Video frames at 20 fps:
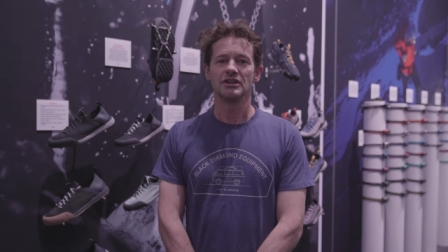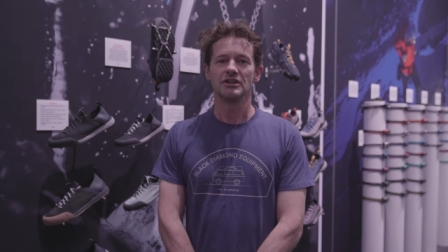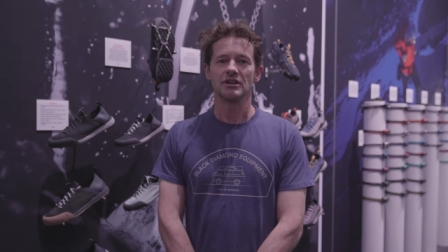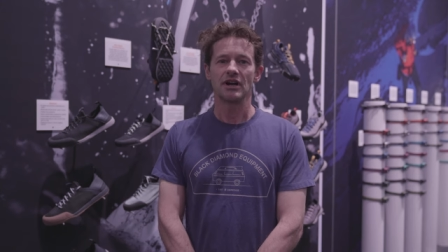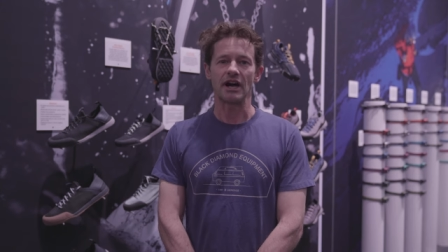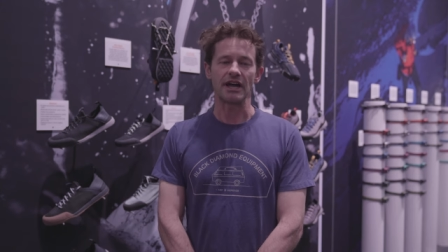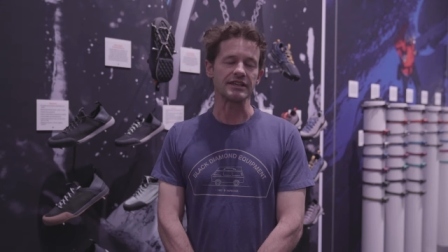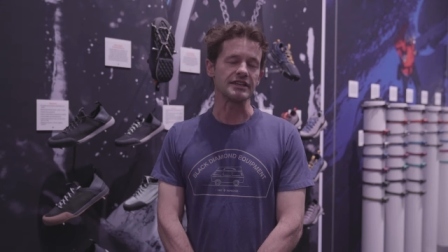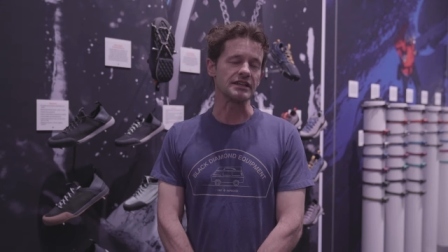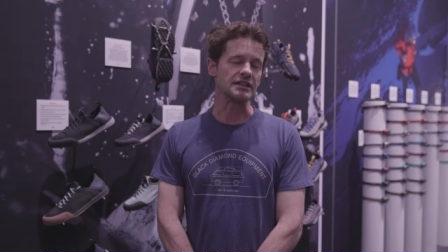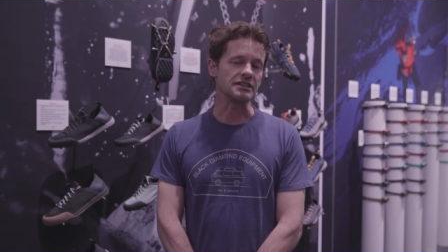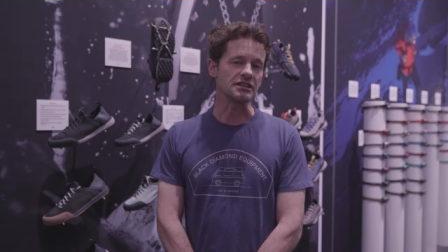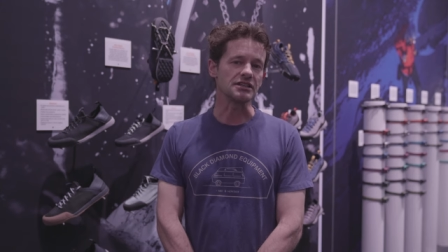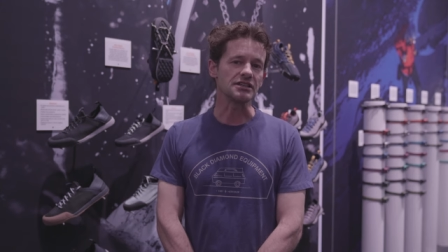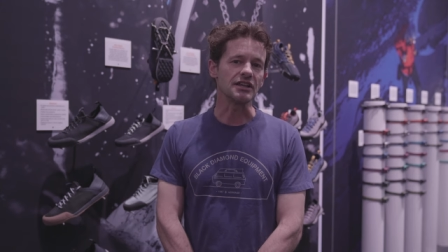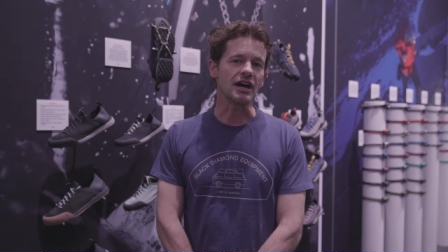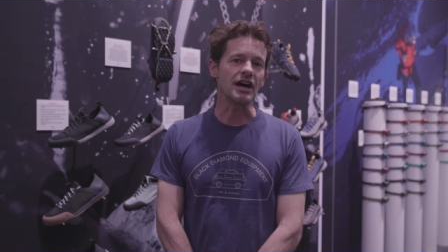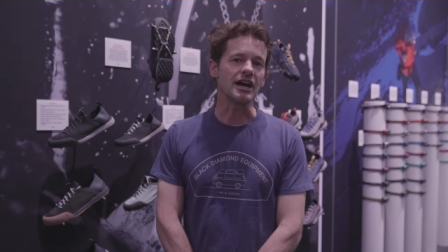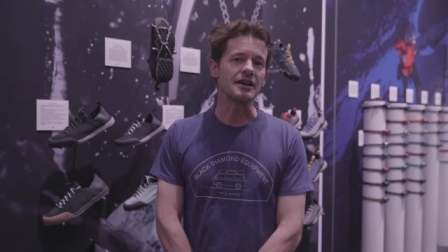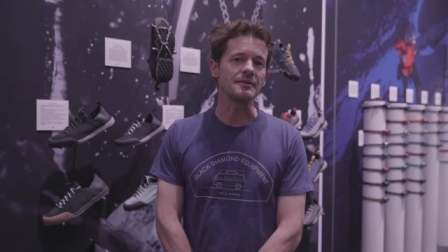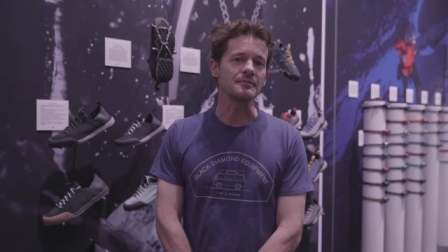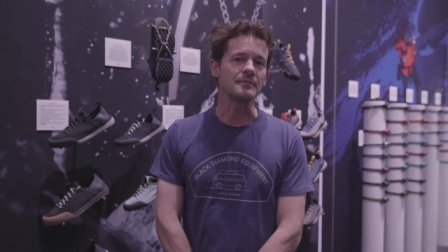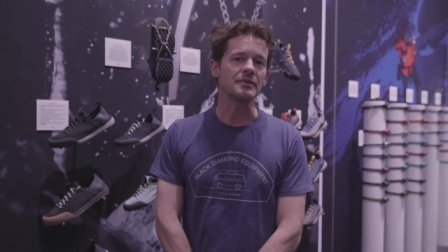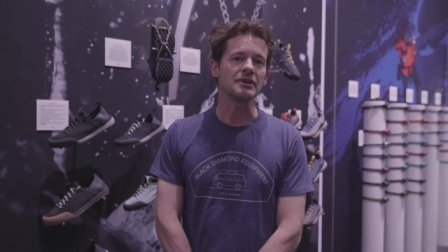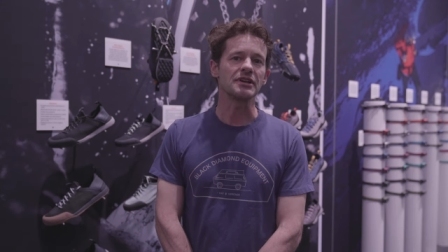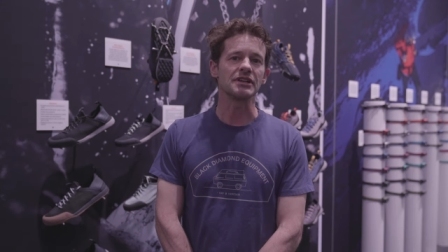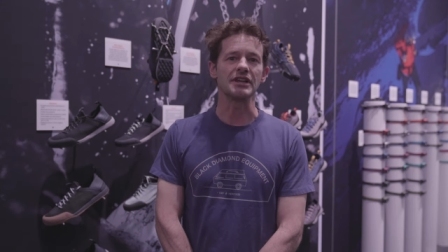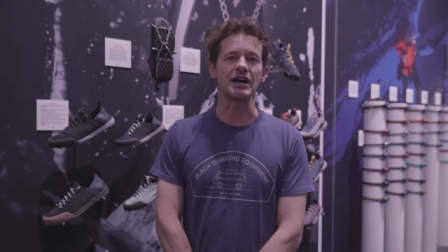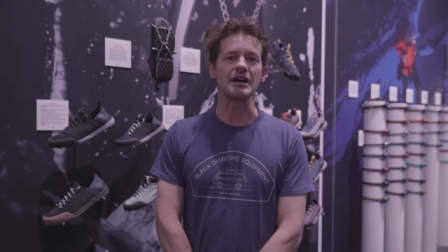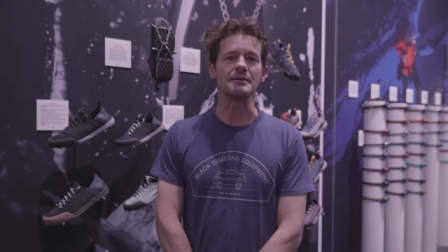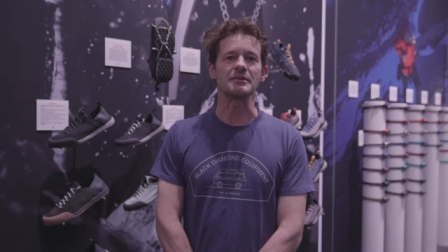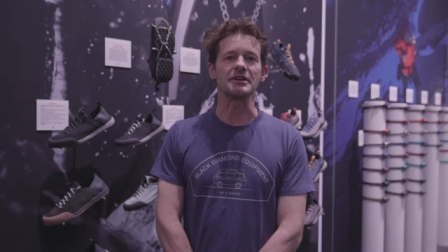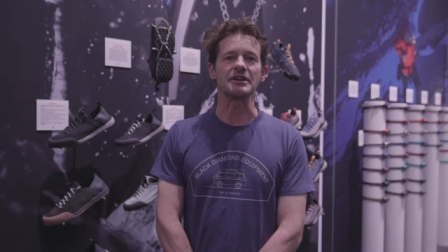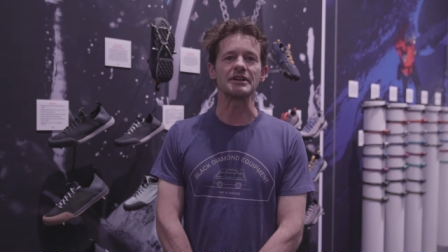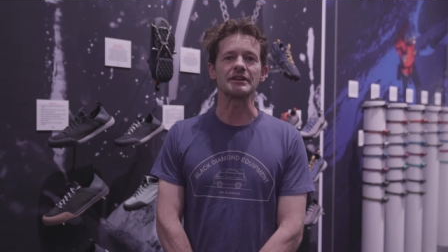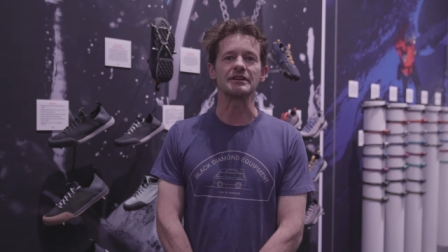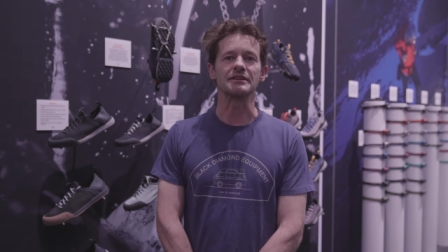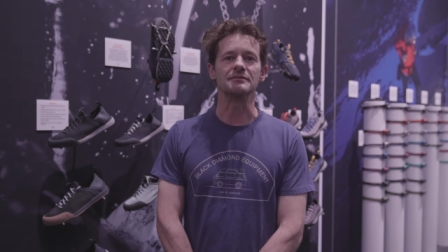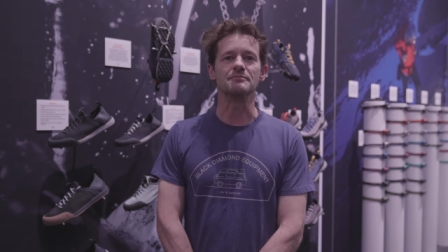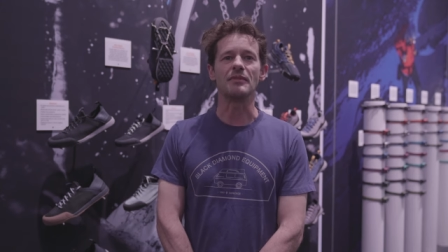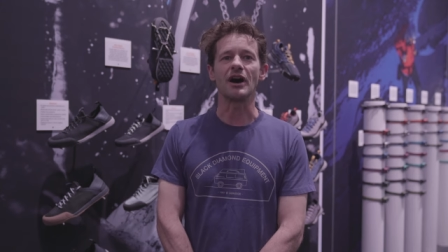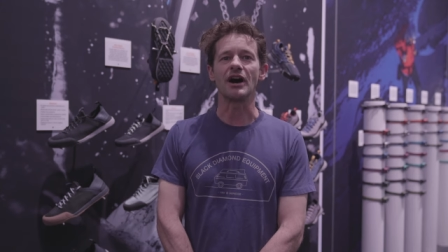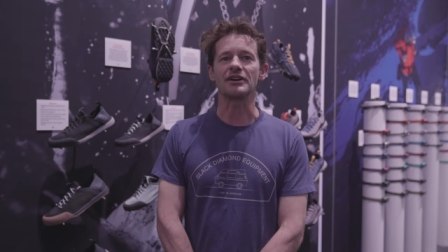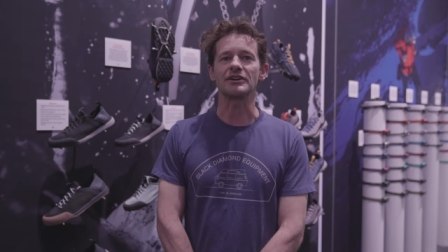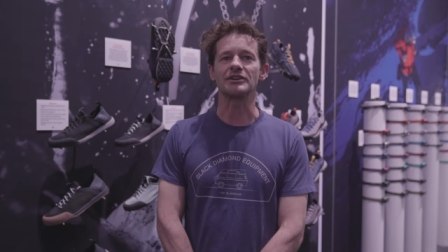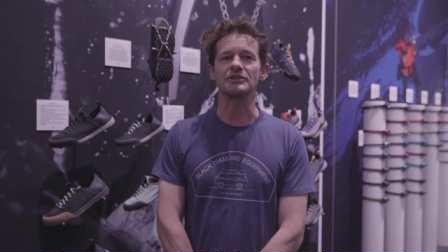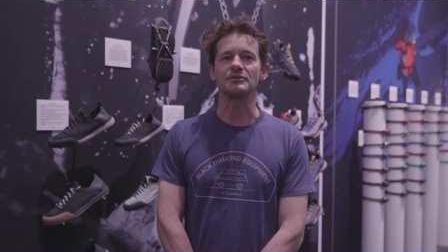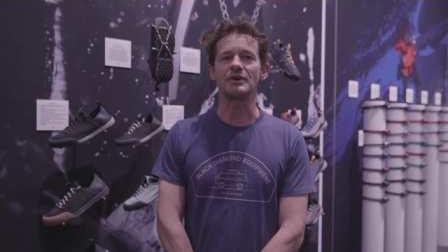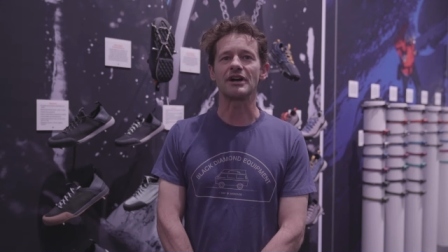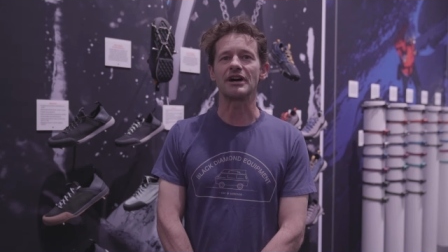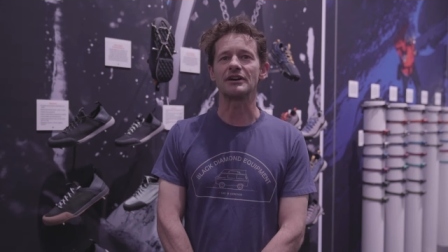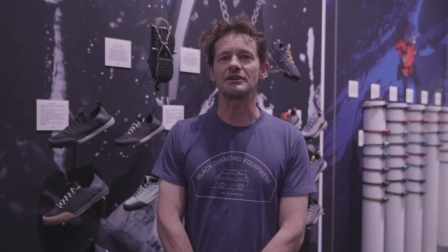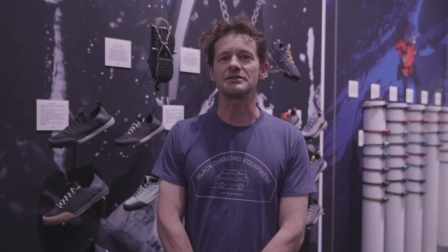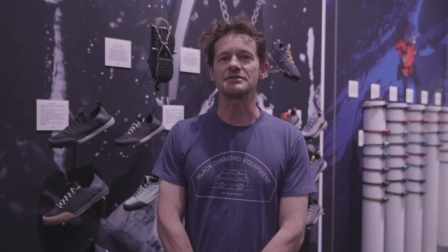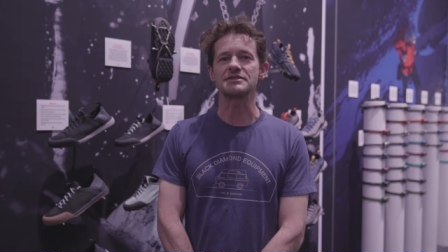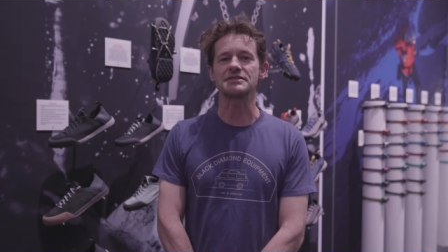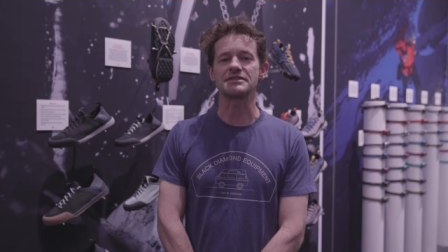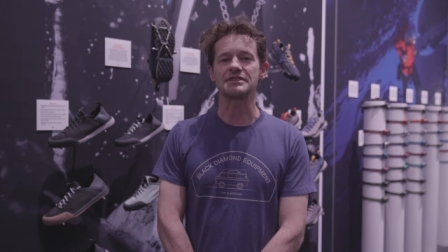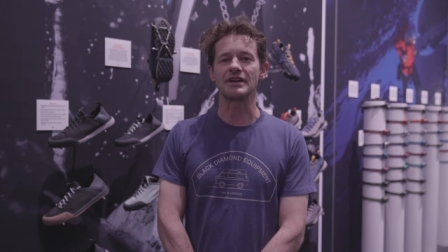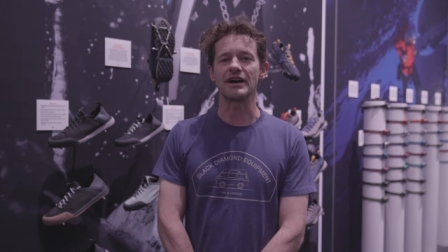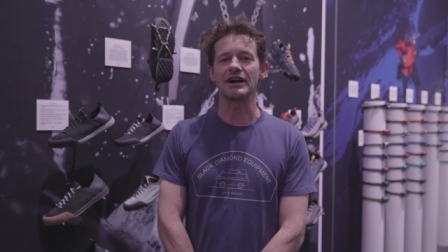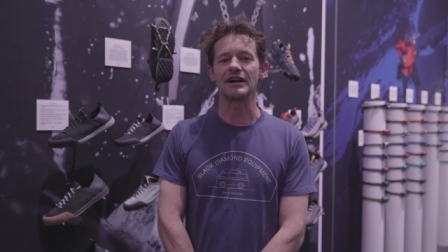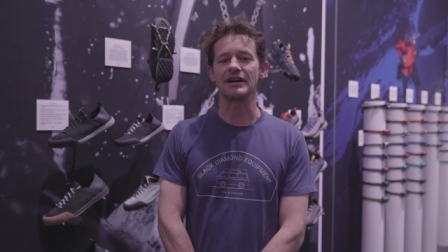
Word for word: hiking to climbing moderate routes,